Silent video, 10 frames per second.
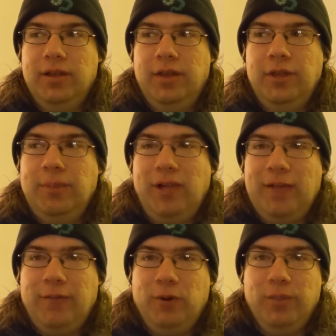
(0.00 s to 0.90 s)
the
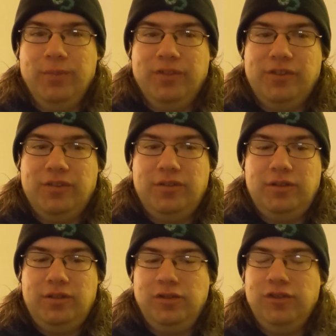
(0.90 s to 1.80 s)
platforms
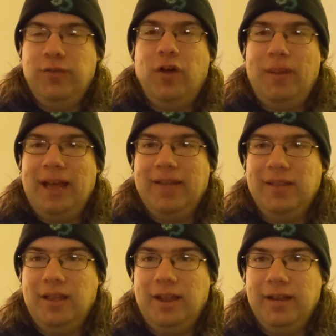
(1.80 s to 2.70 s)
just fall back in
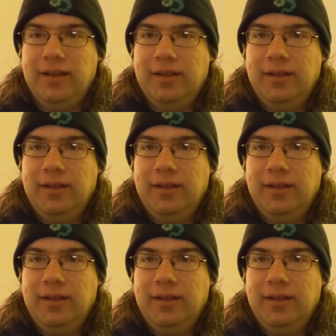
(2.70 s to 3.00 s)
line.